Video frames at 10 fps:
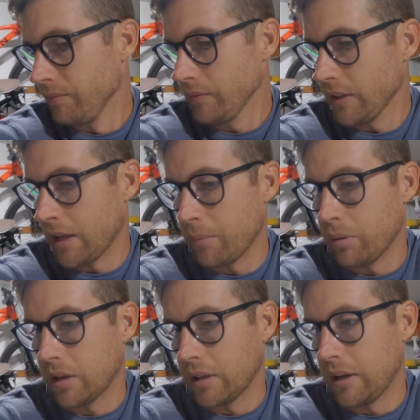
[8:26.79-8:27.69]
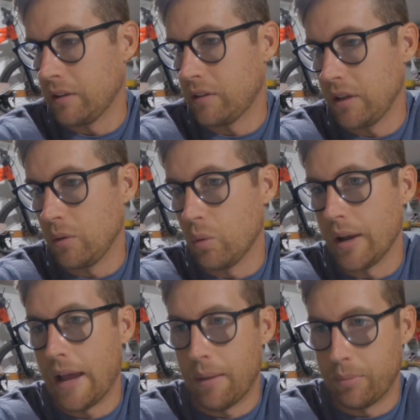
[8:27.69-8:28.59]
Get it plugged in and see what
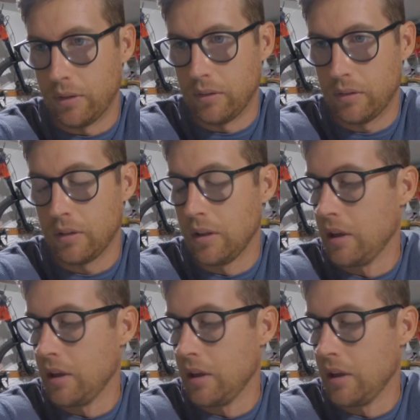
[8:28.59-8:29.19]
happens.